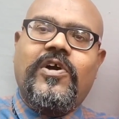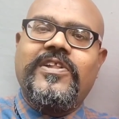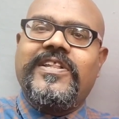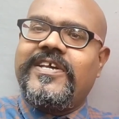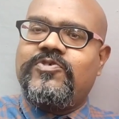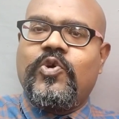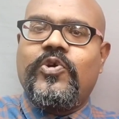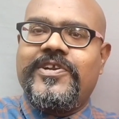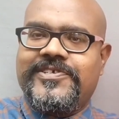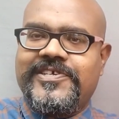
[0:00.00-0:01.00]
all the things we are
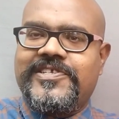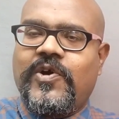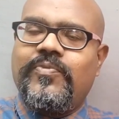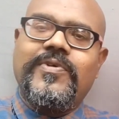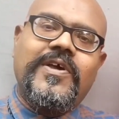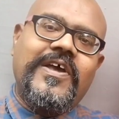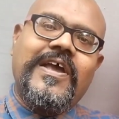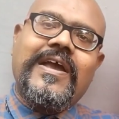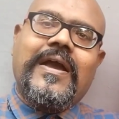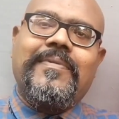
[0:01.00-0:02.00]
going to discuss now.
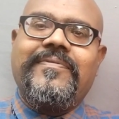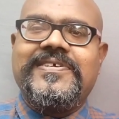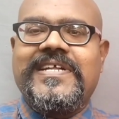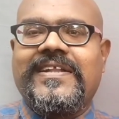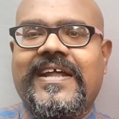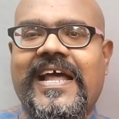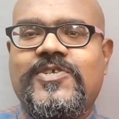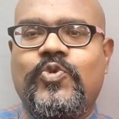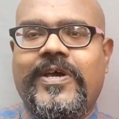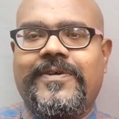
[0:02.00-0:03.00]
Come, let me start the
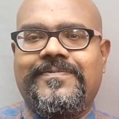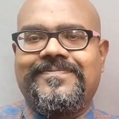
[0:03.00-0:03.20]
class today.